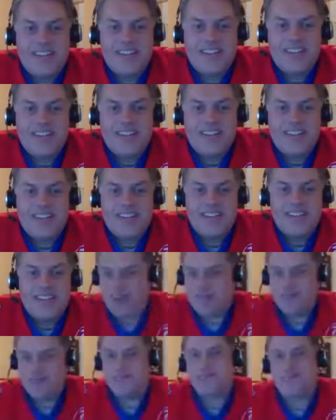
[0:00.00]
So
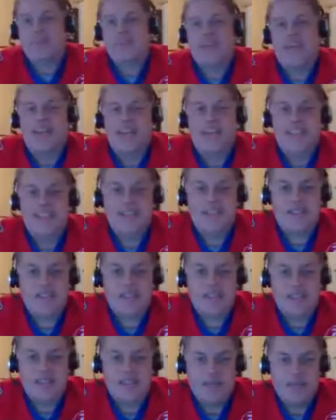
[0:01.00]
he is
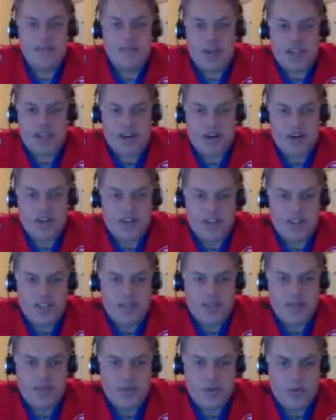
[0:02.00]
succeeding Mike
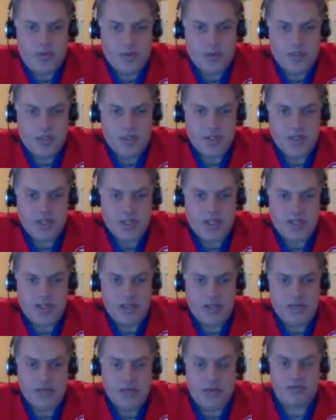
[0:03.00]
Carnegie, who was
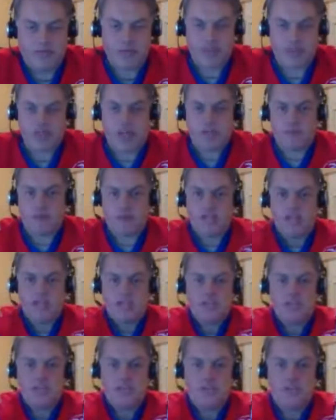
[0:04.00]
the Roughnecks captain
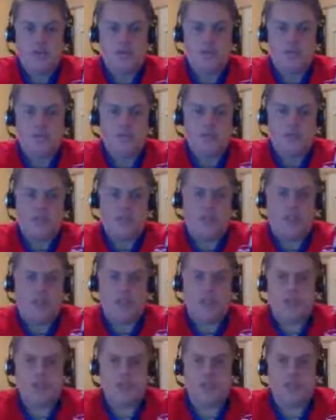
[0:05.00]
last year, who is still
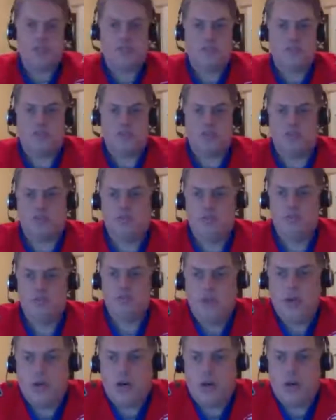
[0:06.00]
on the team. So you don't
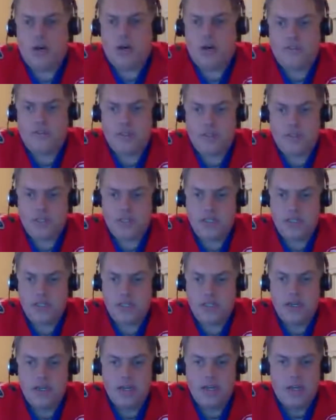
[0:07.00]

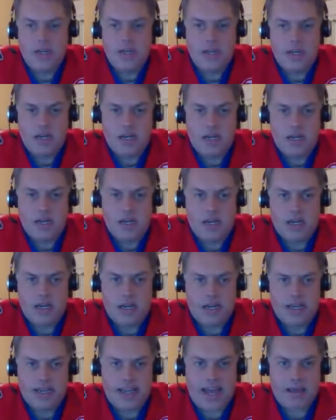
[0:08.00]
often see
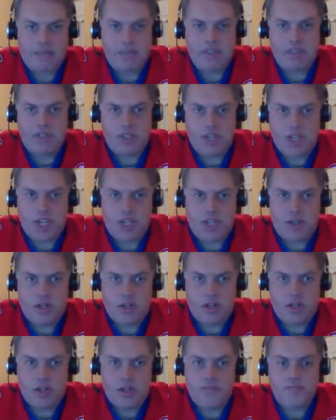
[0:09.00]
a
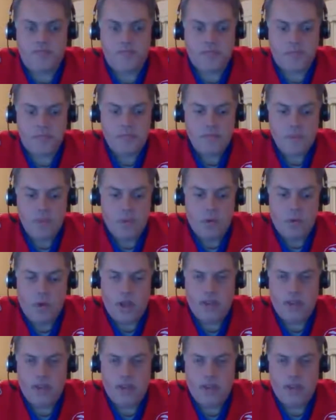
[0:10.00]
captain change